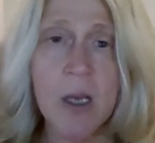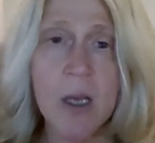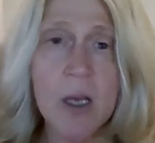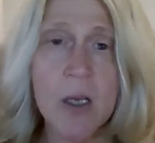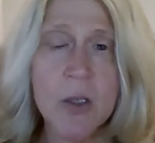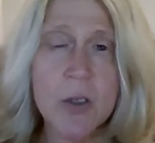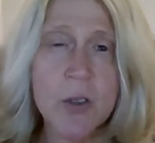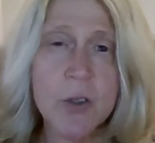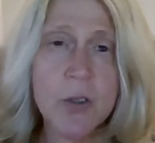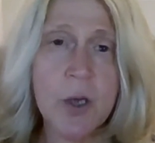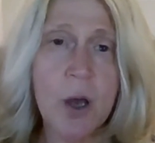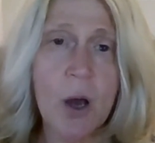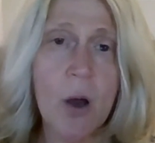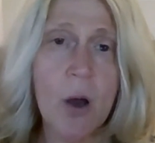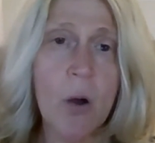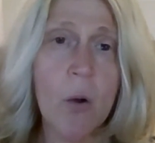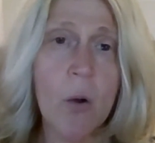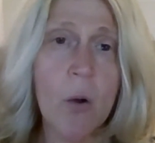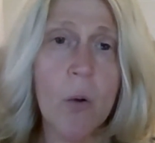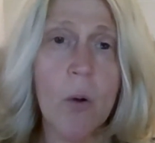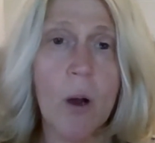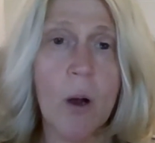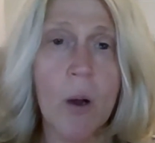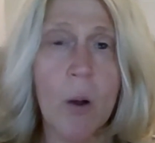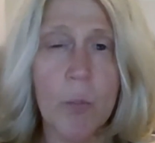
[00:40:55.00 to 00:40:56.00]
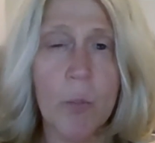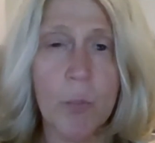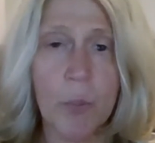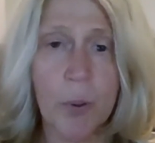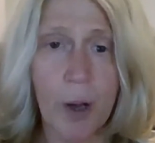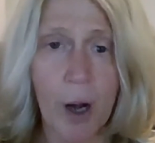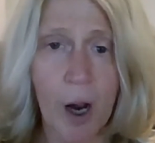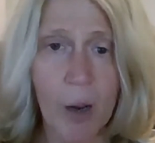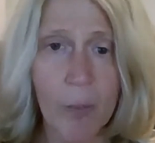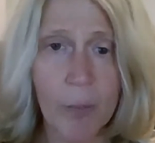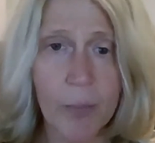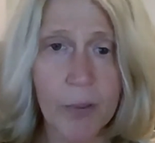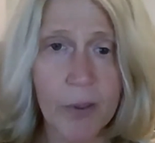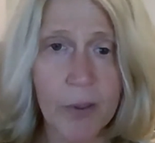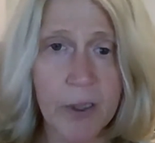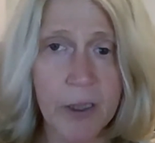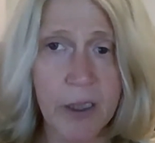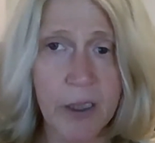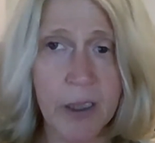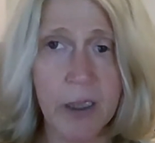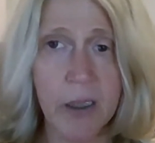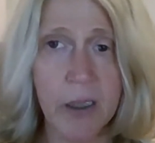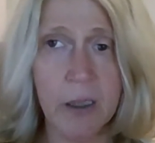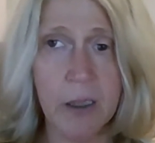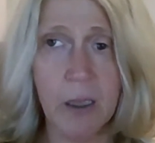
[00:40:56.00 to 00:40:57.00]
So
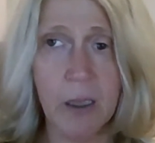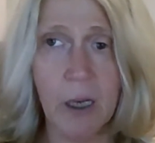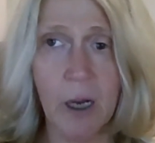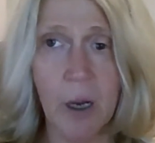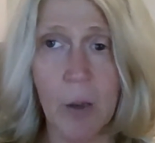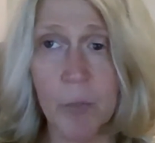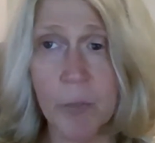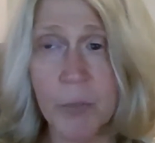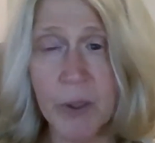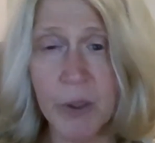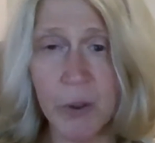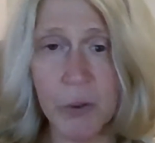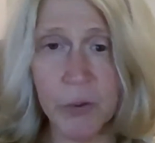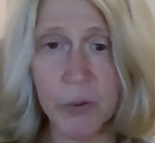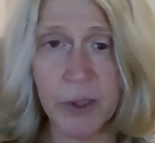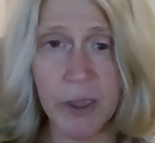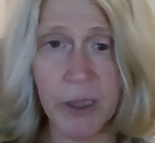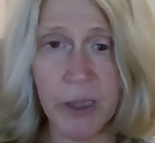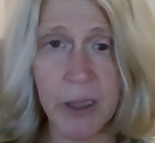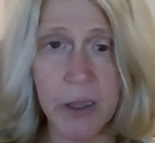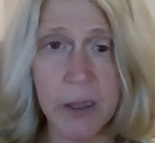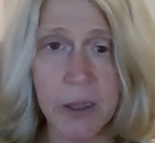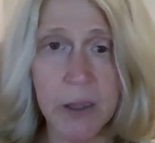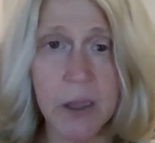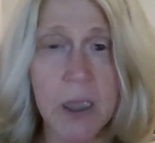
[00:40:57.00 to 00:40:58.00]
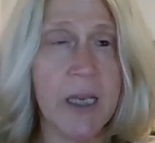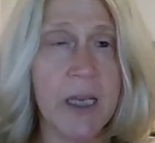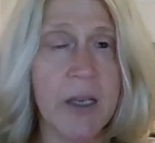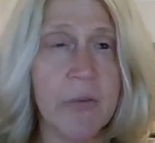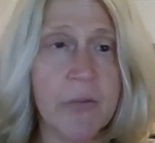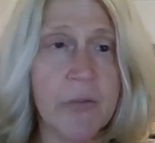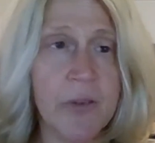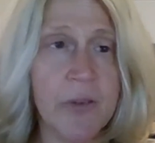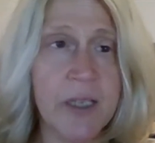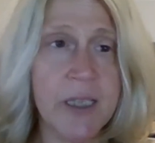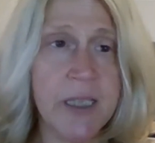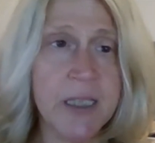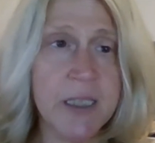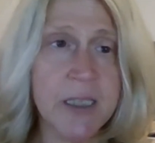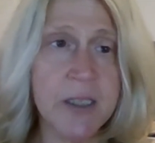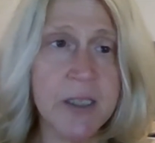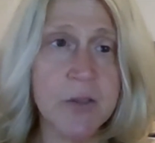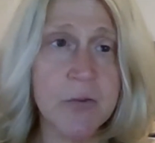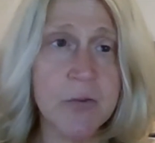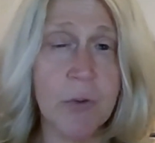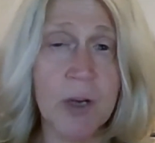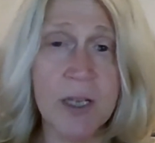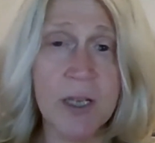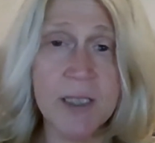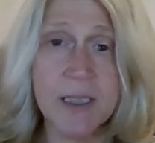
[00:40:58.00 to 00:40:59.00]
property, a building, if it
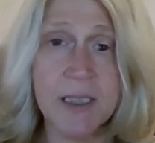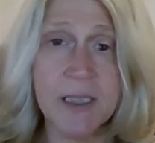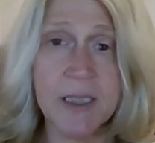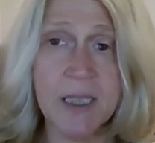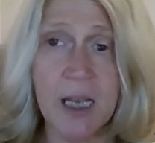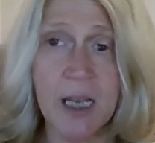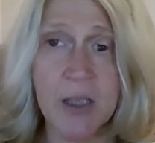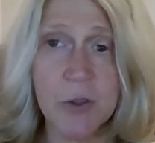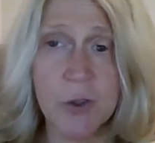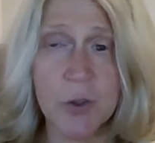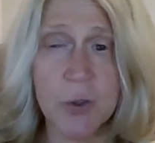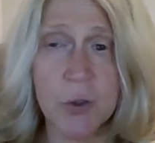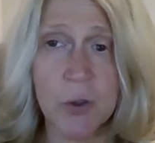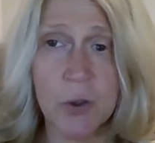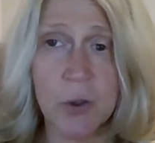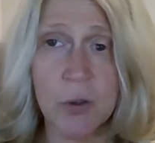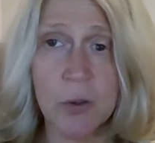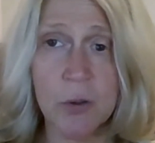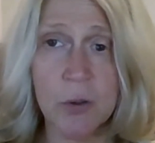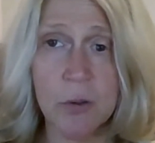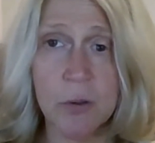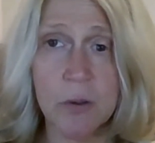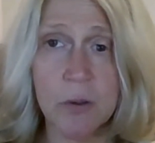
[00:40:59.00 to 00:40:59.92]
is residential